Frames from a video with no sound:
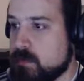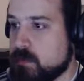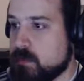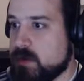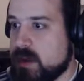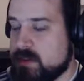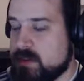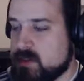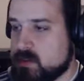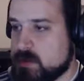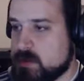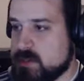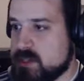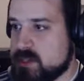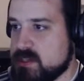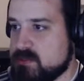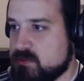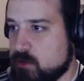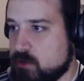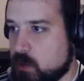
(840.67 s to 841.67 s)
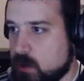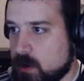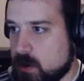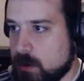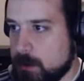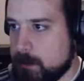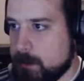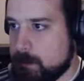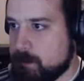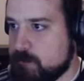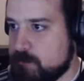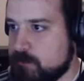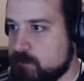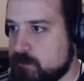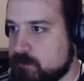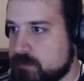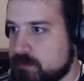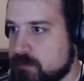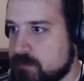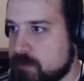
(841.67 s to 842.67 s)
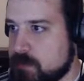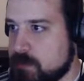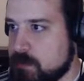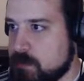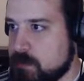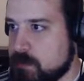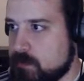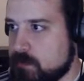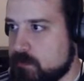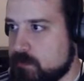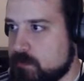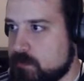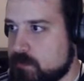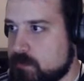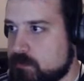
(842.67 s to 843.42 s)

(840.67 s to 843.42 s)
Okay, this one says four. Okay.